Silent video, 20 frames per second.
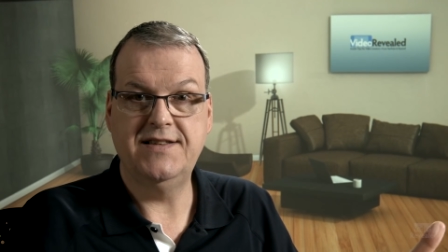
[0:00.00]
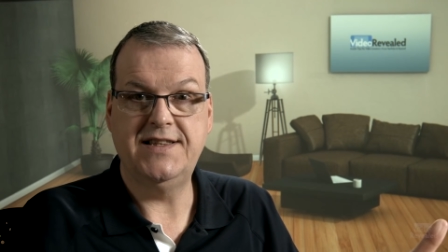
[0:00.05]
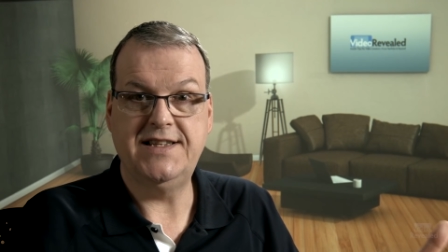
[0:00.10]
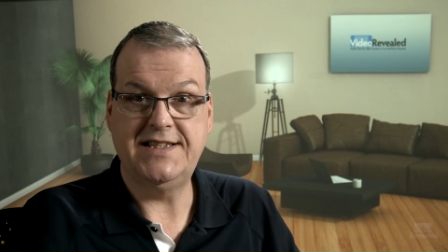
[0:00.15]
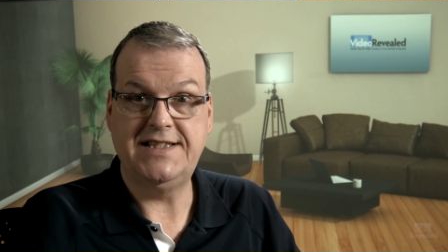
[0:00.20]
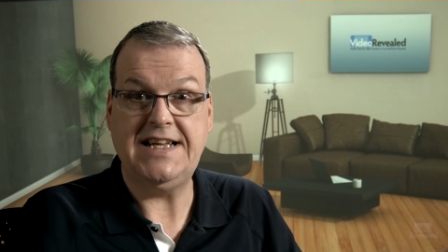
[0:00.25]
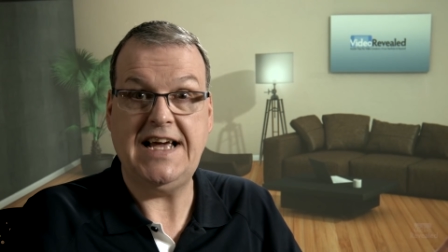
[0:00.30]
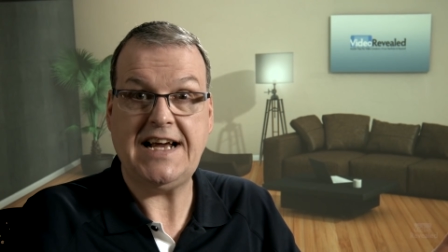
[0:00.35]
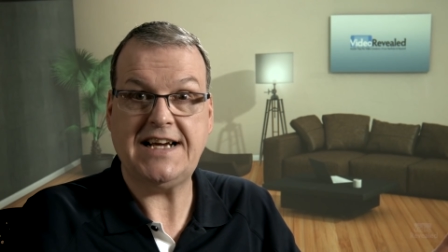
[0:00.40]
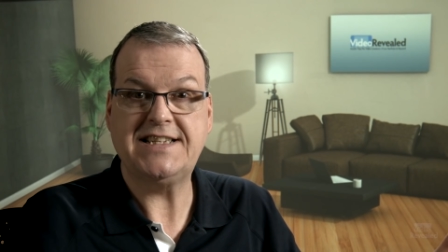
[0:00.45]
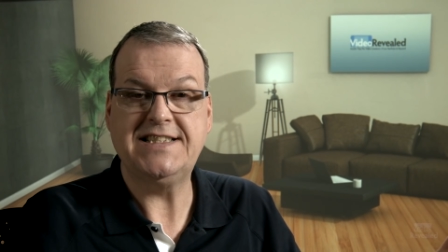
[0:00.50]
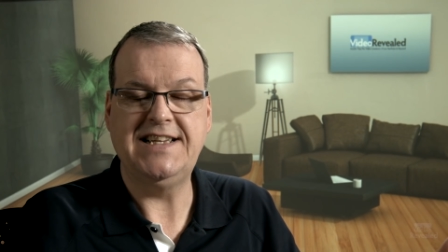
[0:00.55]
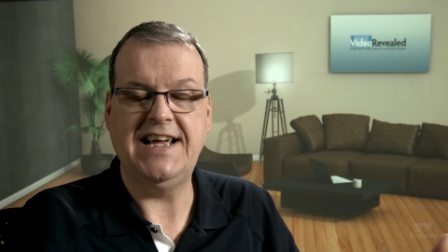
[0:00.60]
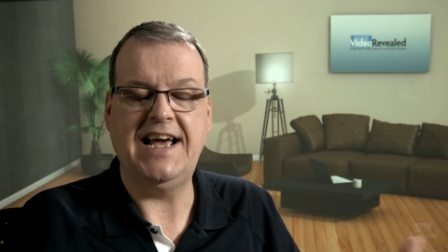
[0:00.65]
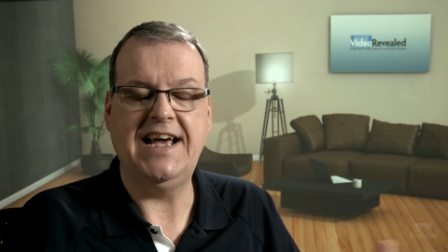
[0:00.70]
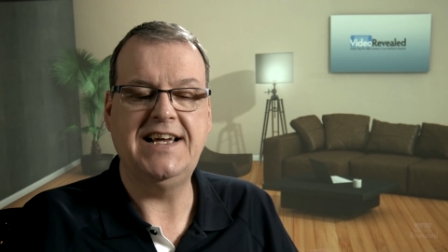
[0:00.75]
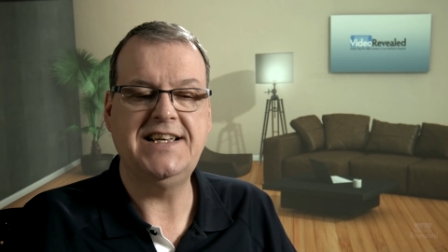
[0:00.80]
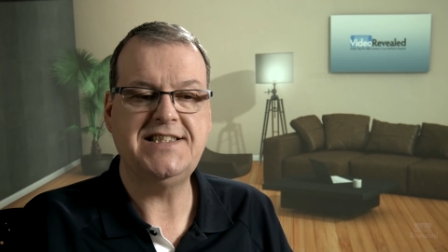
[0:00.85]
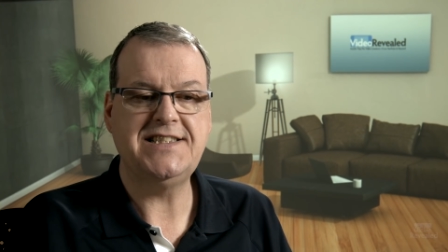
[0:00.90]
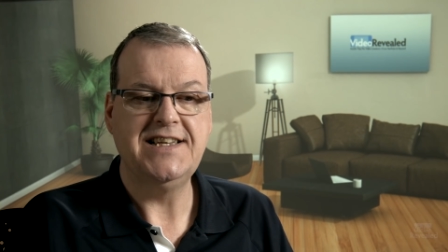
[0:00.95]
the deck
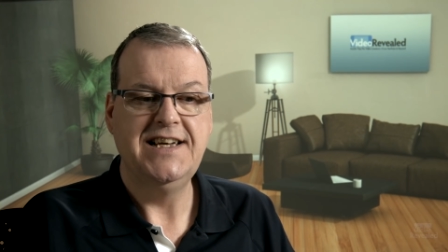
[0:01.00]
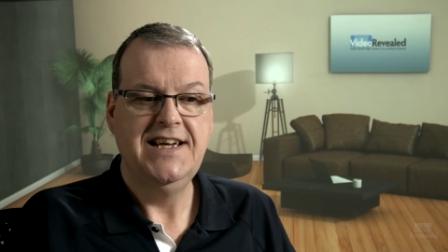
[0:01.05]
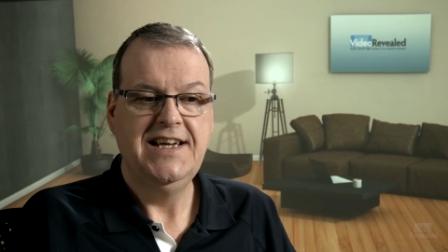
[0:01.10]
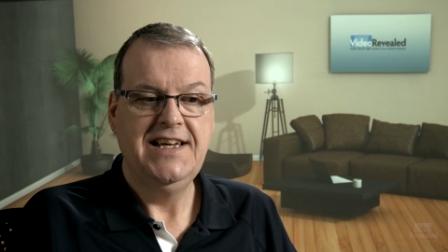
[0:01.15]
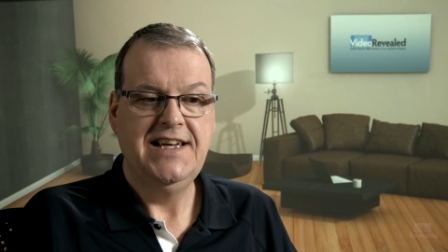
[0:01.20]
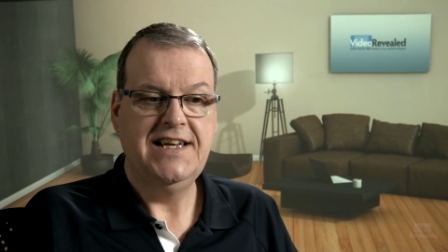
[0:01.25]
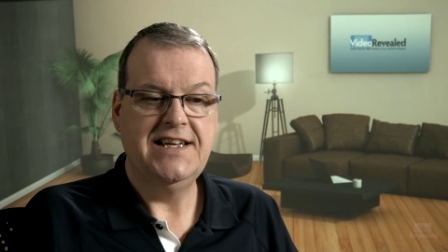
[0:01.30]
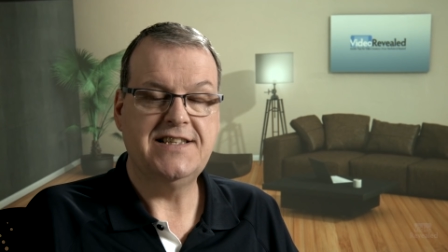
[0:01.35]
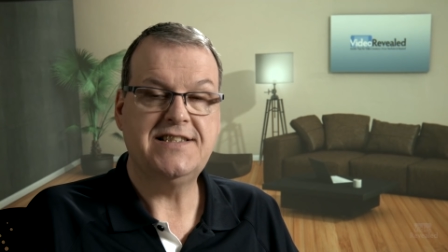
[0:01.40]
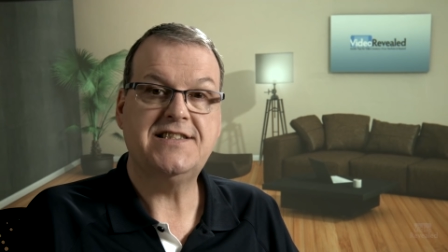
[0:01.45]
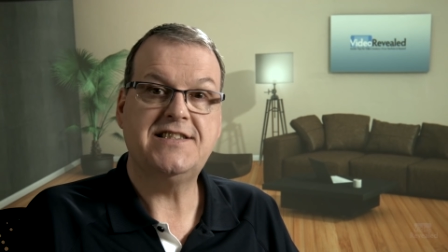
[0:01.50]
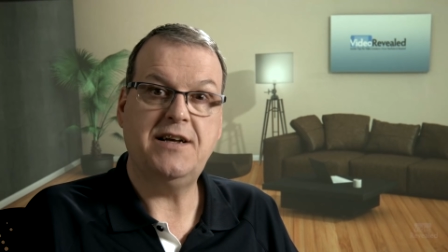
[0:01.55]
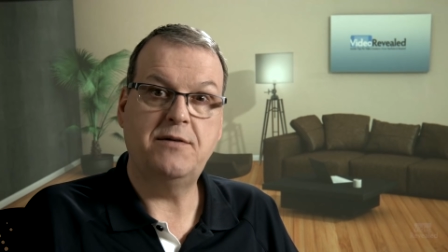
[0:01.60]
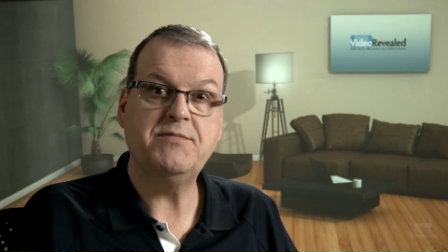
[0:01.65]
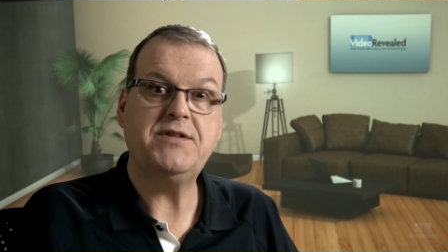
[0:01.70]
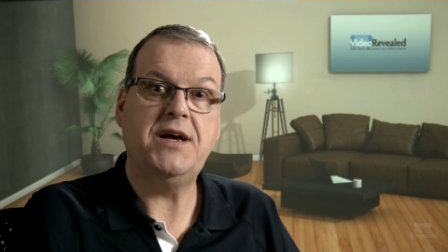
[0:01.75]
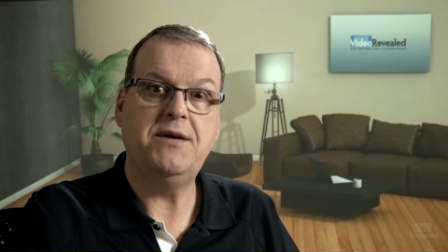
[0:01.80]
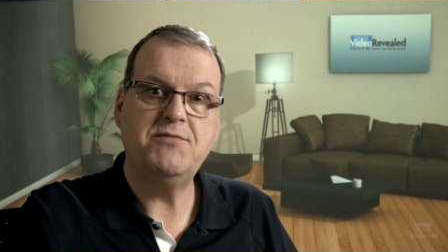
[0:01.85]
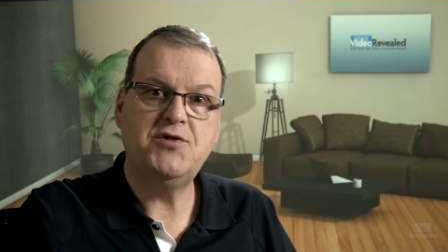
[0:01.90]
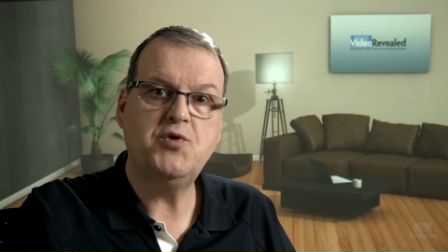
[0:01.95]
days is
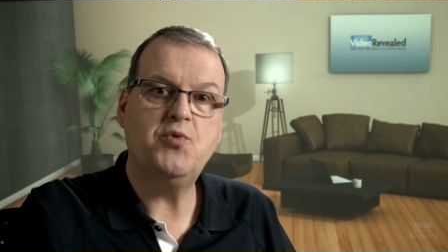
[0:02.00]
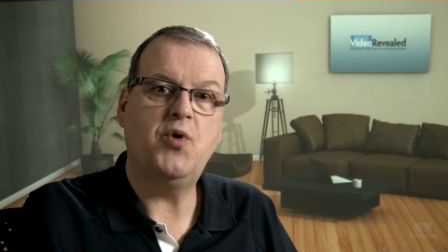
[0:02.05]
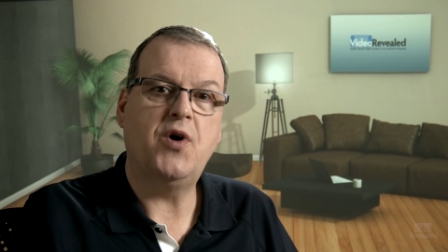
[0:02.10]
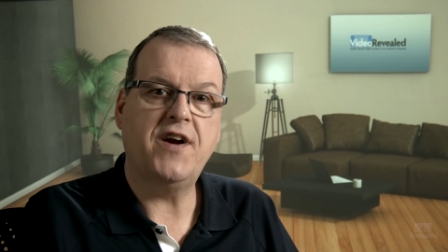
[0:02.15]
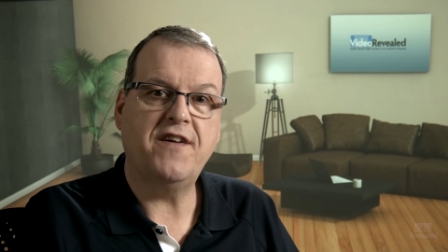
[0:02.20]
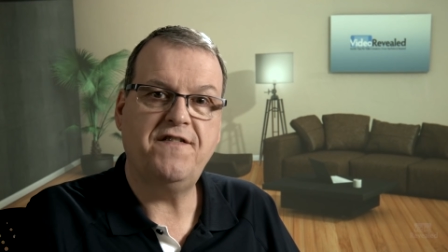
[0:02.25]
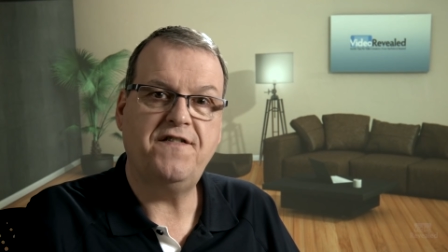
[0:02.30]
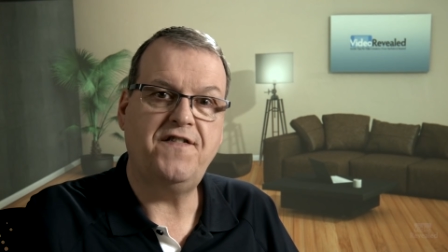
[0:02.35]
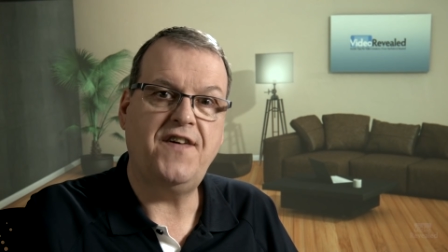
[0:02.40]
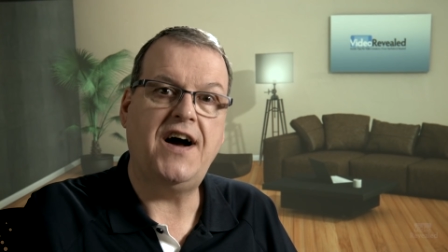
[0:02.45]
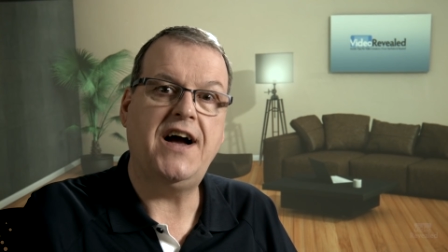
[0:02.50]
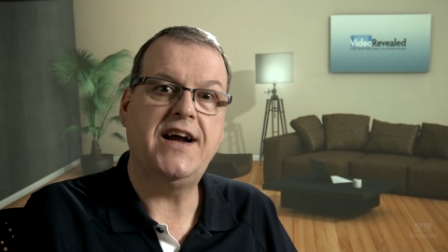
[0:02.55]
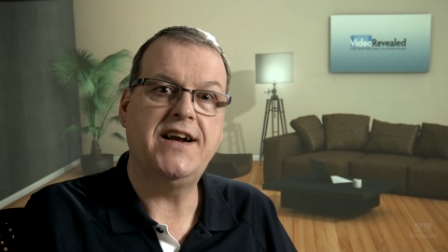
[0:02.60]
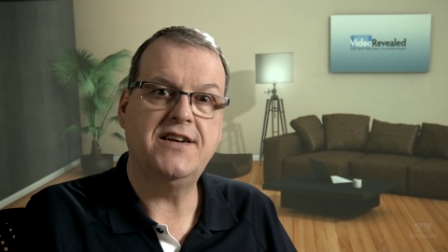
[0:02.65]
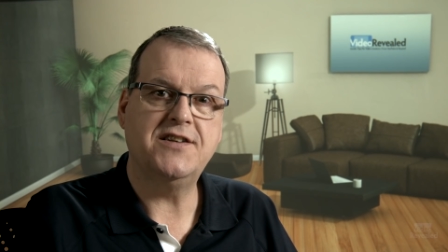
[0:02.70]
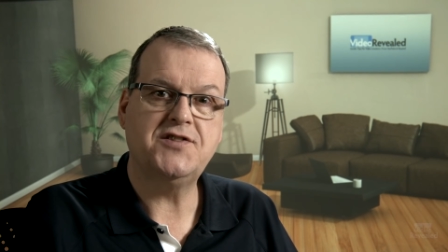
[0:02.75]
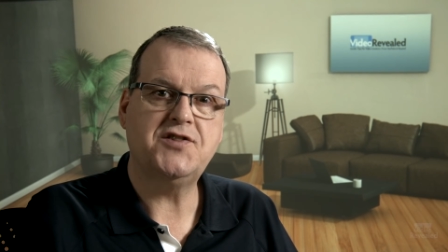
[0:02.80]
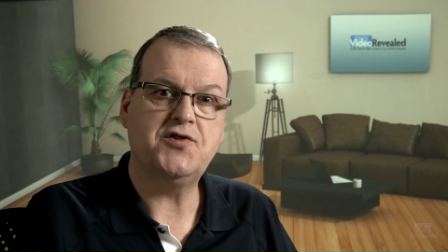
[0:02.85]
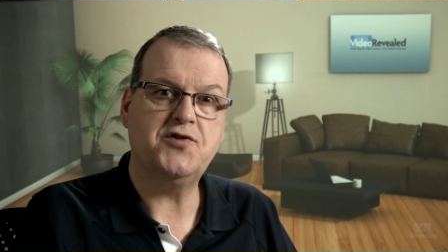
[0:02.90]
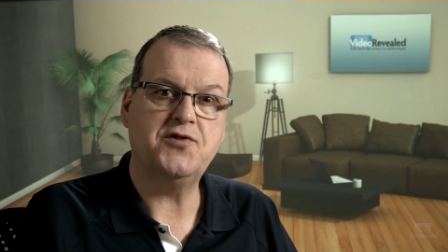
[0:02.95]
sometimes you want to
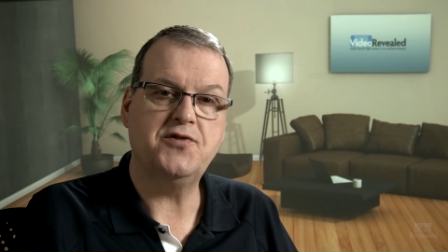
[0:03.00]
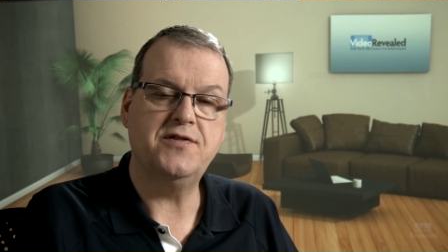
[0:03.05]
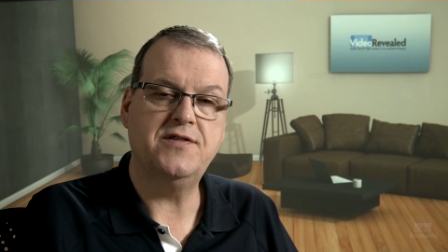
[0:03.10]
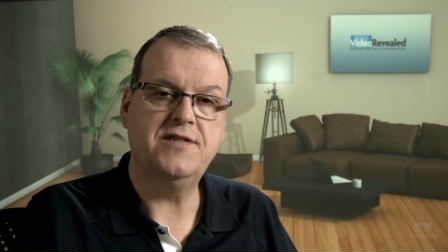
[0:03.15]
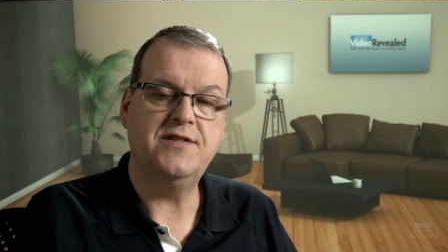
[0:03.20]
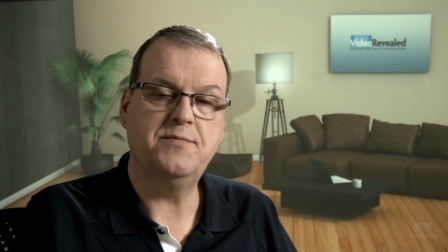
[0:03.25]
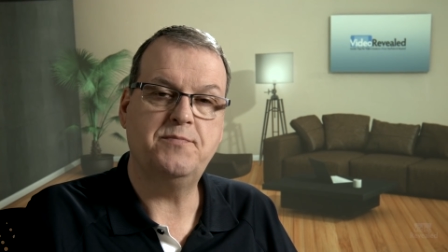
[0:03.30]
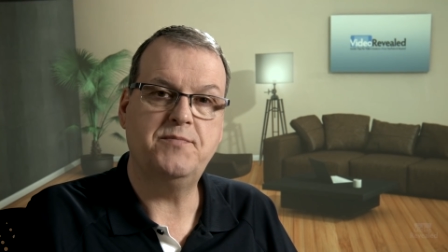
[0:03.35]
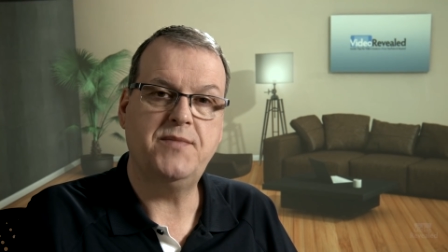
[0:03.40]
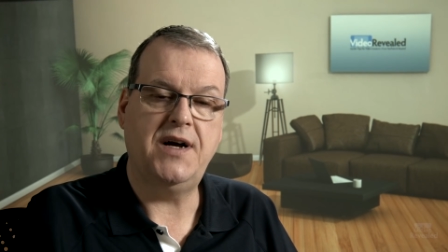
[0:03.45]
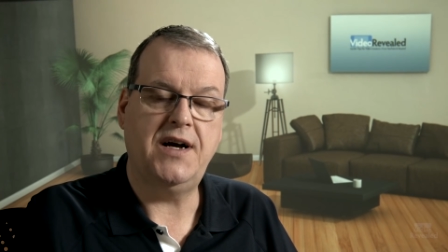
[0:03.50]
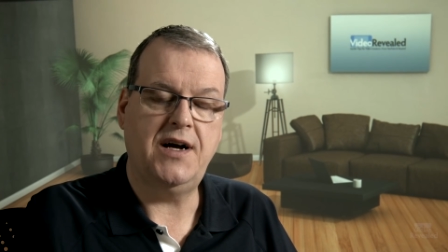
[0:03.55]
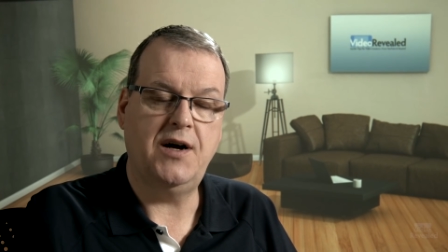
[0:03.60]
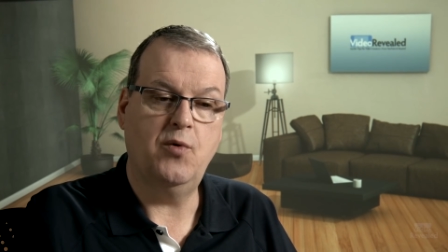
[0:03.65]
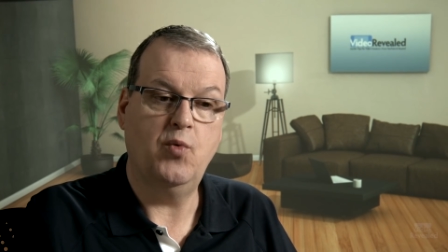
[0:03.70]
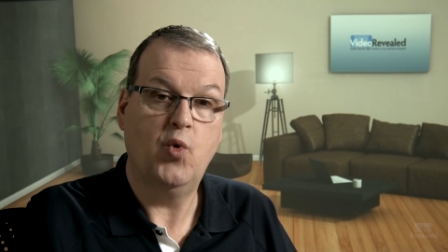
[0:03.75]
find a certain uh,